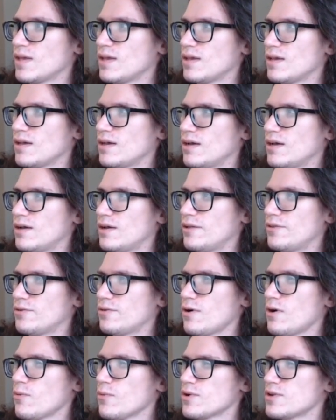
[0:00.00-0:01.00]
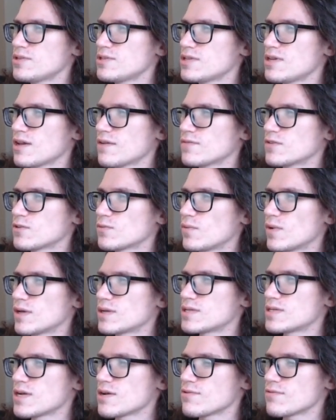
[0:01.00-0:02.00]
There are ones you have to watch
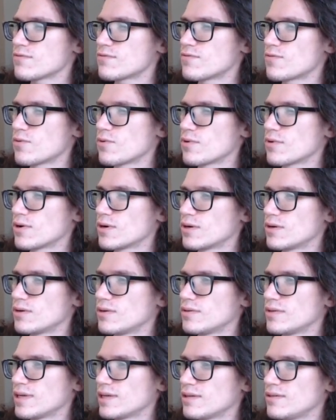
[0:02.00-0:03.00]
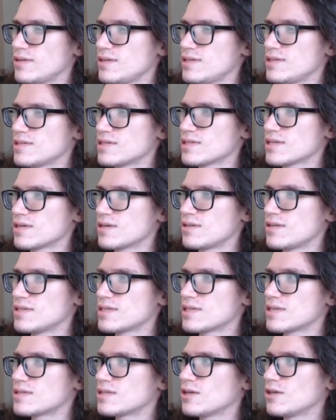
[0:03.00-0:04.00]
out for, like these
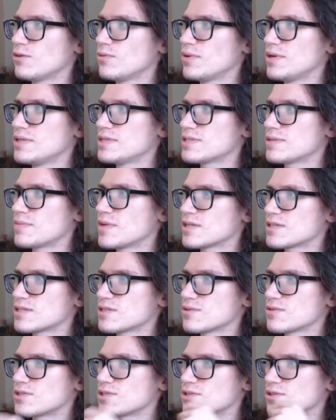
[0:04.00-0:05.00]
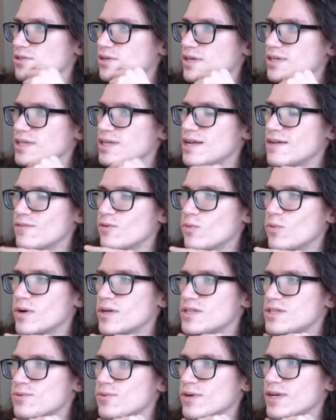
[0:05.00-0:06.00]
Intel ones. I'm not so sure. I did have a
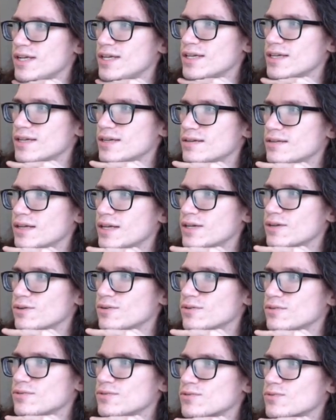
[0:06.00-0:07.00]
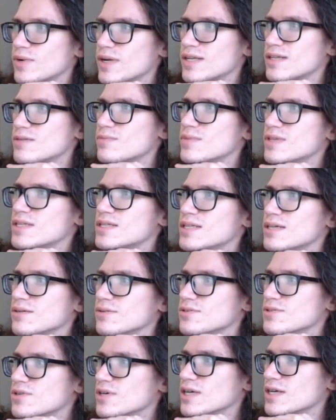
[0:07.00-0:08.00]
120 gig like old random Intel
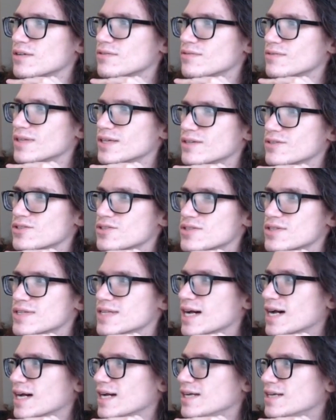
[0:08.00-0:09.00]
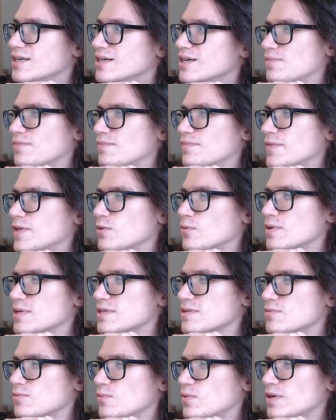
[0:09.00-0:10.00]
drive that just died. It
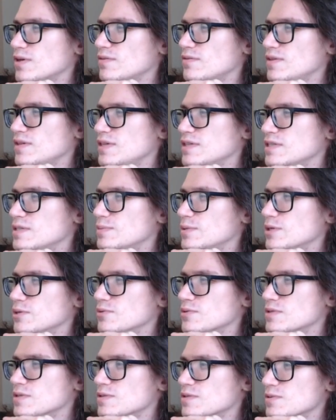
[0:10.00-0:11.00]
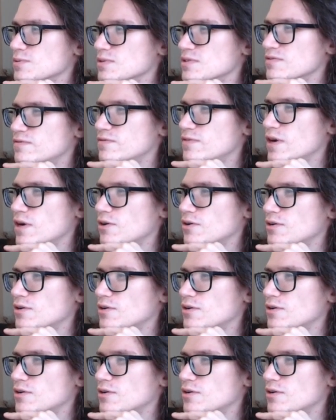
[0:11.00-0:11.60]
wasn't one of these, but it was very